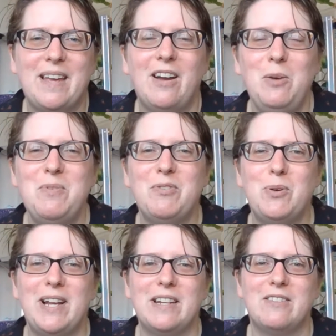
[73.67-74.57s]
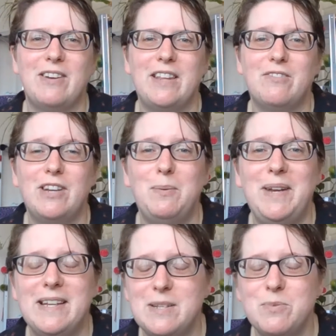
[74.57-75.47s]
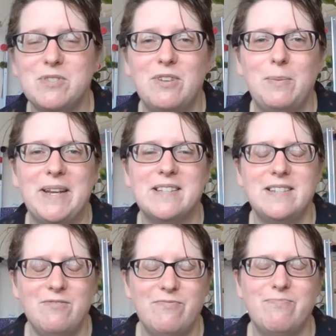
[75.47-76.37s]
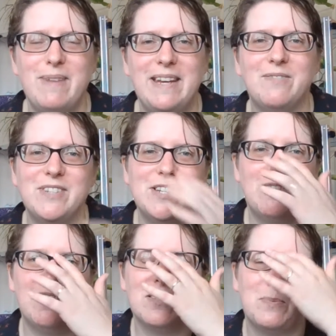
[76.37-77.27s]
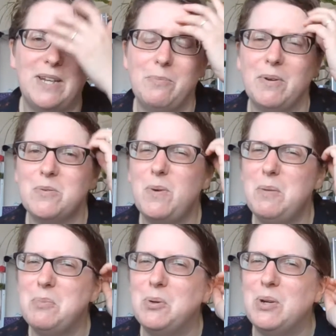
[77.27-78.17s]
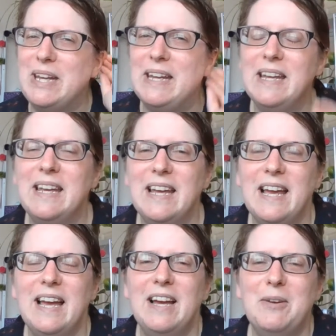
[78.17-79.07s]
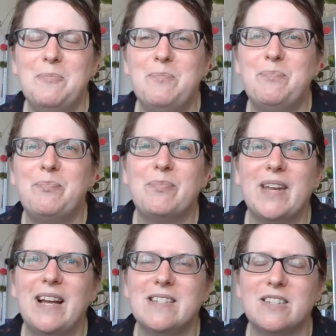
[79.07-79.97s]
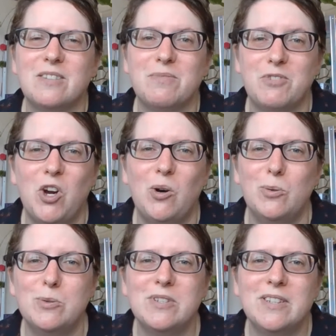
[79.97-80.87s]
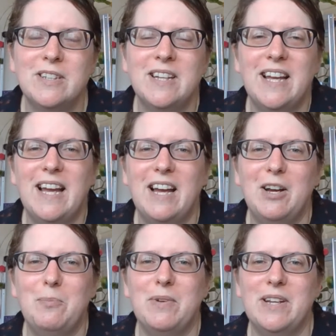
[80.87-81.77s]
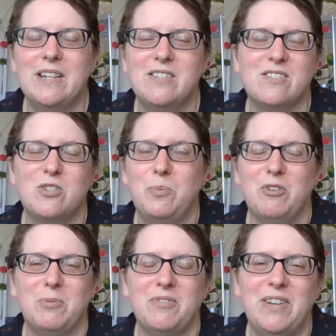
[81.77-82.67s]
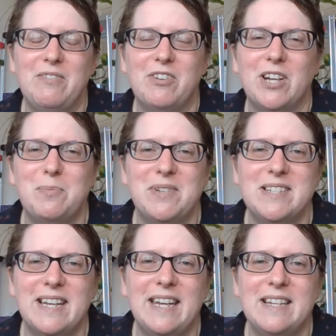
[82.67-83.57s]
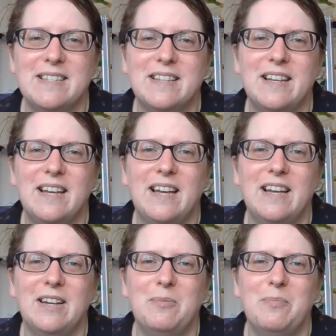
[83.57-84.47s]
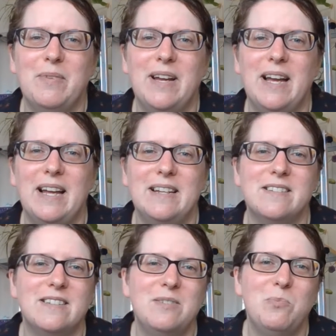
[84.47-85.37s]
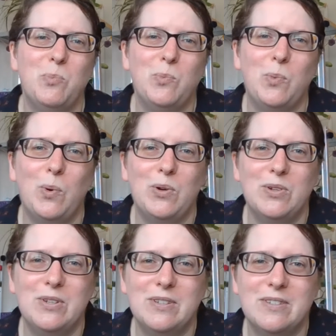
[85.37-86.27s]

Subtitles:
I hope you've all had a great 3 weeks. It was 3 weeks. I did make a video last week, but I was quite poorly. I had a cold and it just took me off my feet for a couple of days, and I didn't want